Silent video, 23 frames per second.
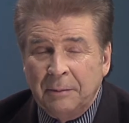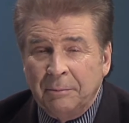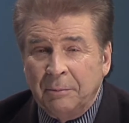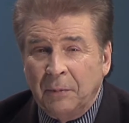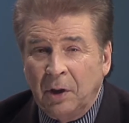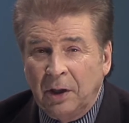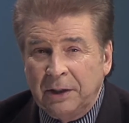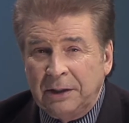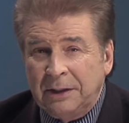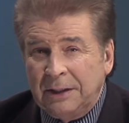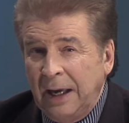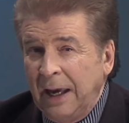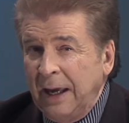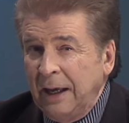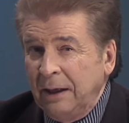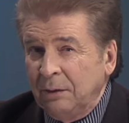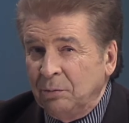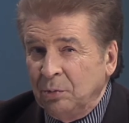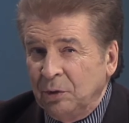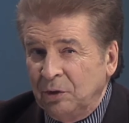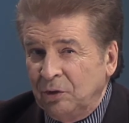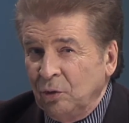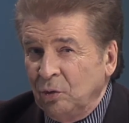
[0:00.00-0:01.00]
My
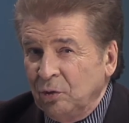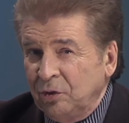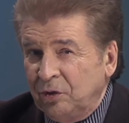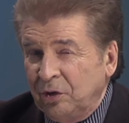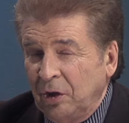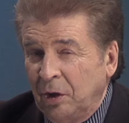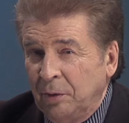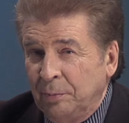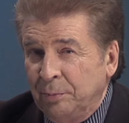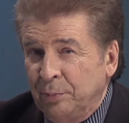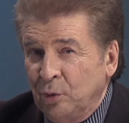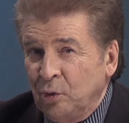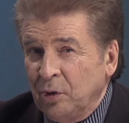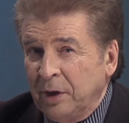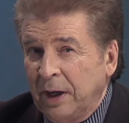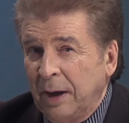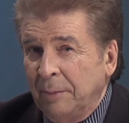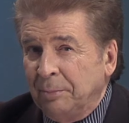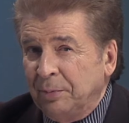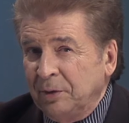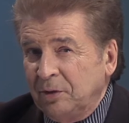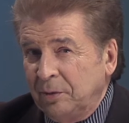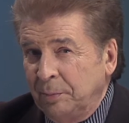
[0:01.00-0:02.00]
dad was also brought
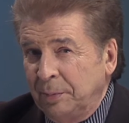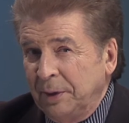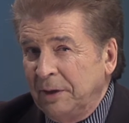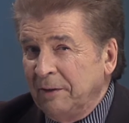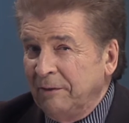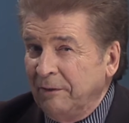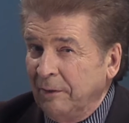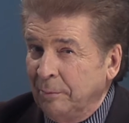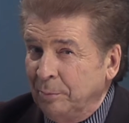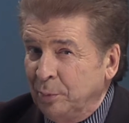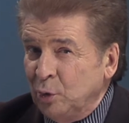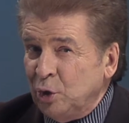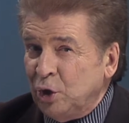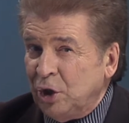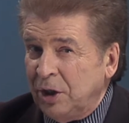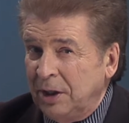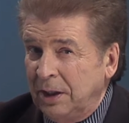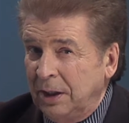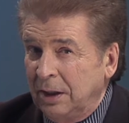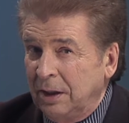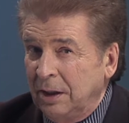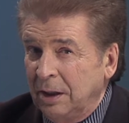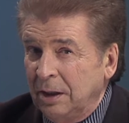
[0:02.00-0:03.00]
up as a bit of a
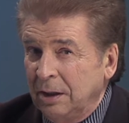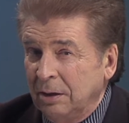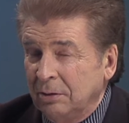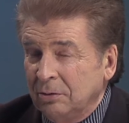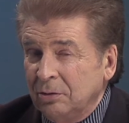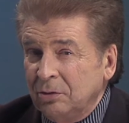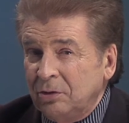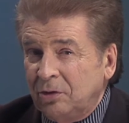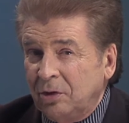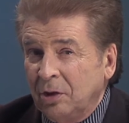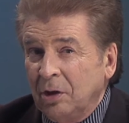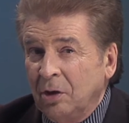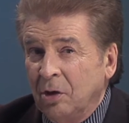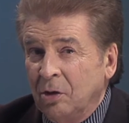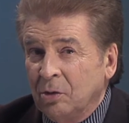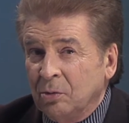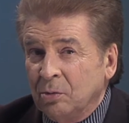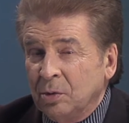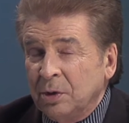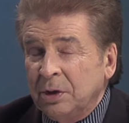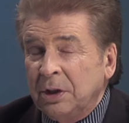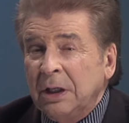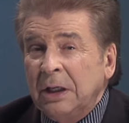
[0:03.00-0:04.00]
bushy in the hills at
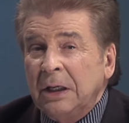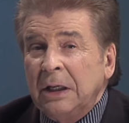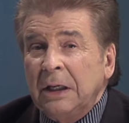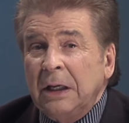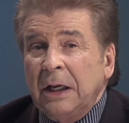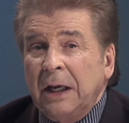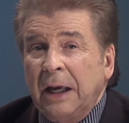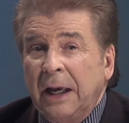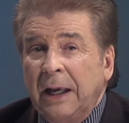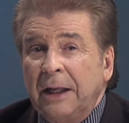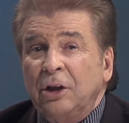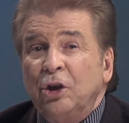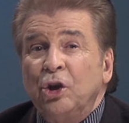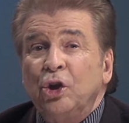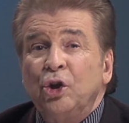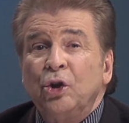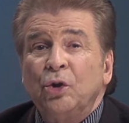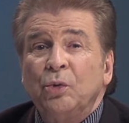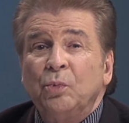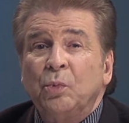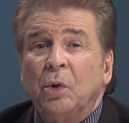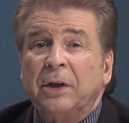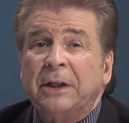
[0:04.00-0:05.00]
Longwood and
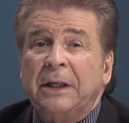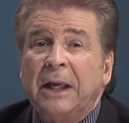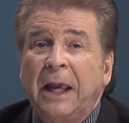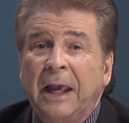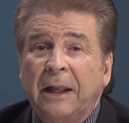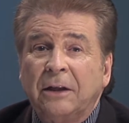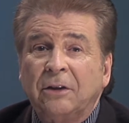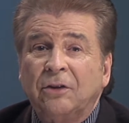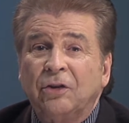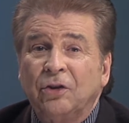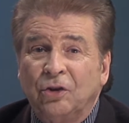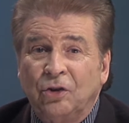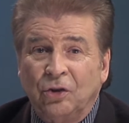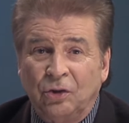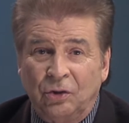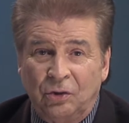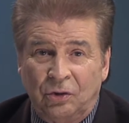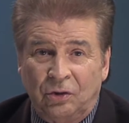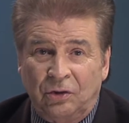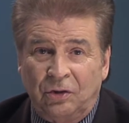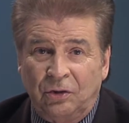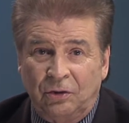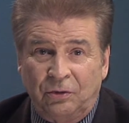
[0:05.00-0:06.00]
knew what he had to
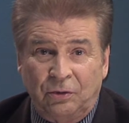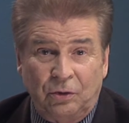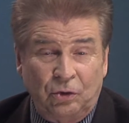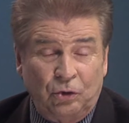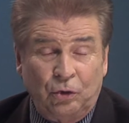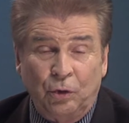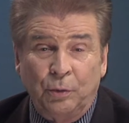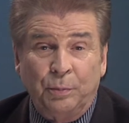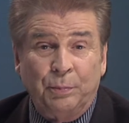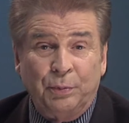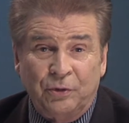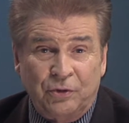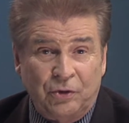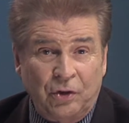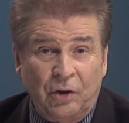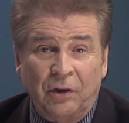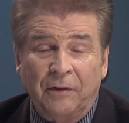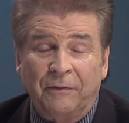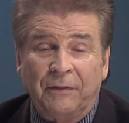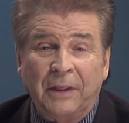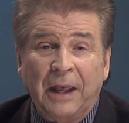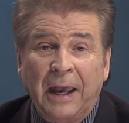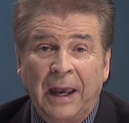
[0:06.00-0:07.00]
do to
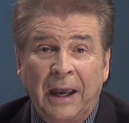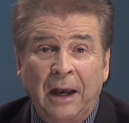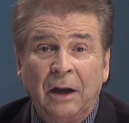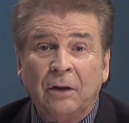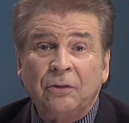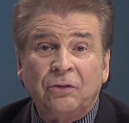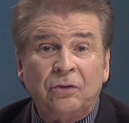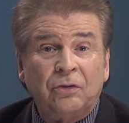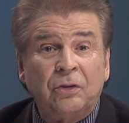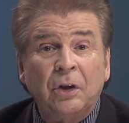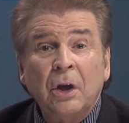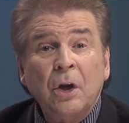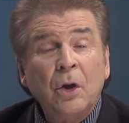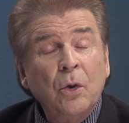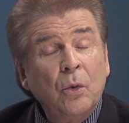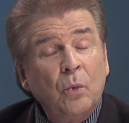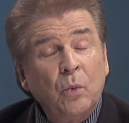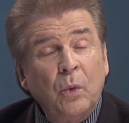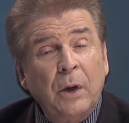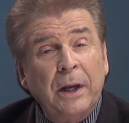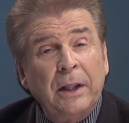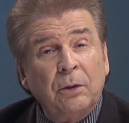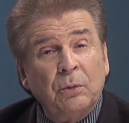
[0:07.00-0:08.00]
preserve the house,
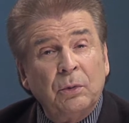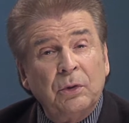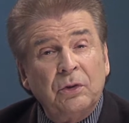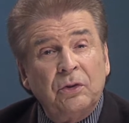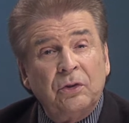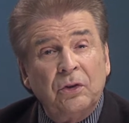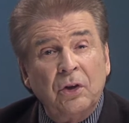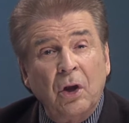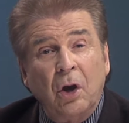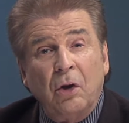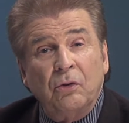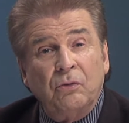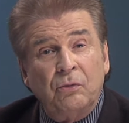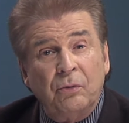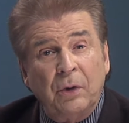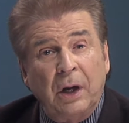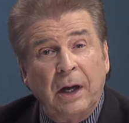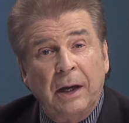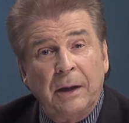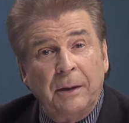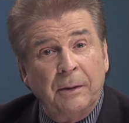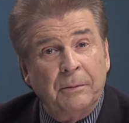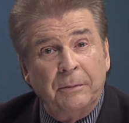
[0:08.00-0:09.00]
where there was
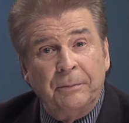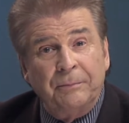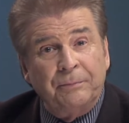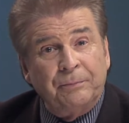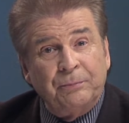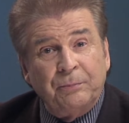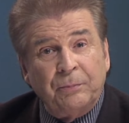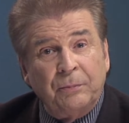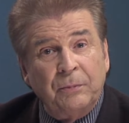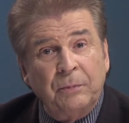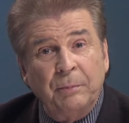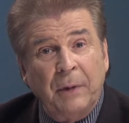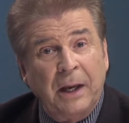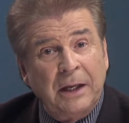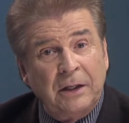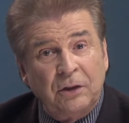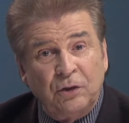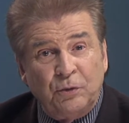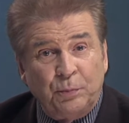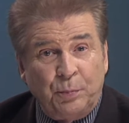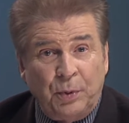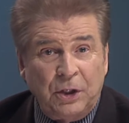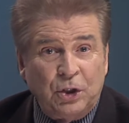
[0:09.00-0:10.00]
no
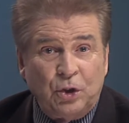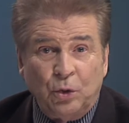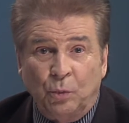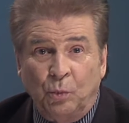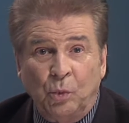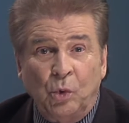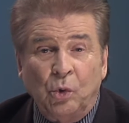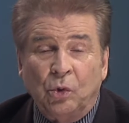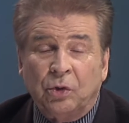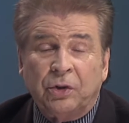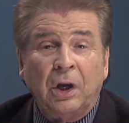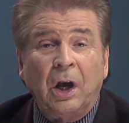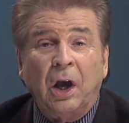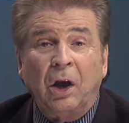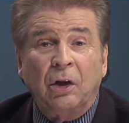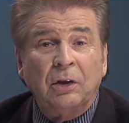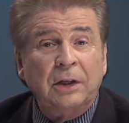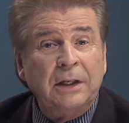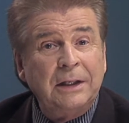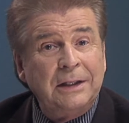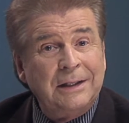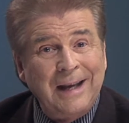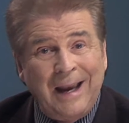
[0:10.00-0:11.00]
mains pressure water,
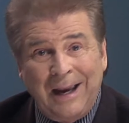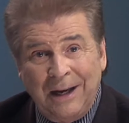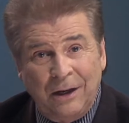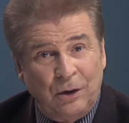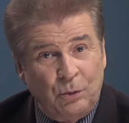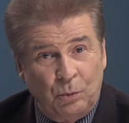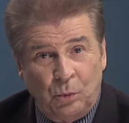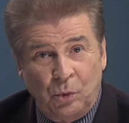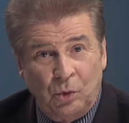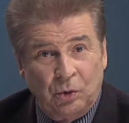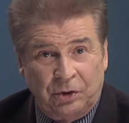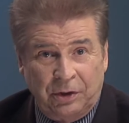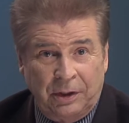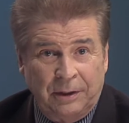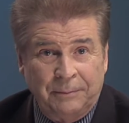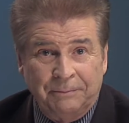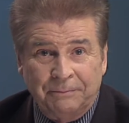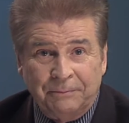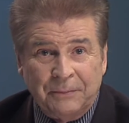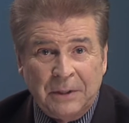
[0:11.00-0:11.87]
only tank water.